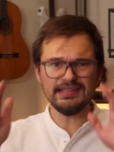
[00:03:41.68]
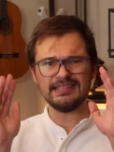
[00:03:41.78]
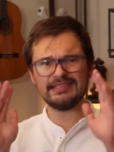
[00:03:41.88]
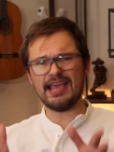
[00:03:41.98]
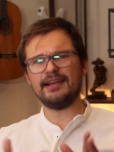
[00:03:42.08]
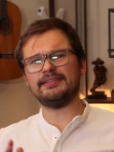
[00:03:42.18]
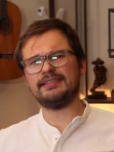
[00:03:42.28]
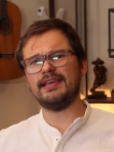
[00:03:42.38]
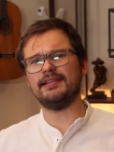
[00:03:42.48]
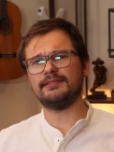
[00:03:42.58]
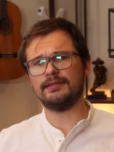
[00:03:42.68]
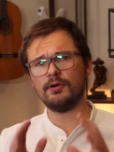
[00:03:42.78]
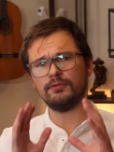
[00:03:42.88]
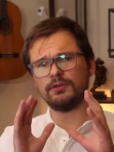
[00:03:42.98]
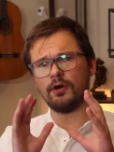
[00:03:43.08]
The standard scaler, the
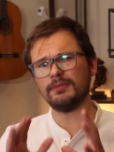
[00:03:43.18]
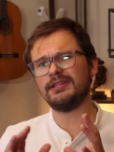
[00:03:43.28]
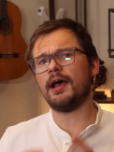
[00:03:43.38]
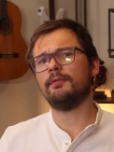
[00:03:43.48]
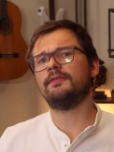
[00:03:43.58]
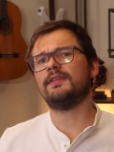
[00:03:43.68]
most common type of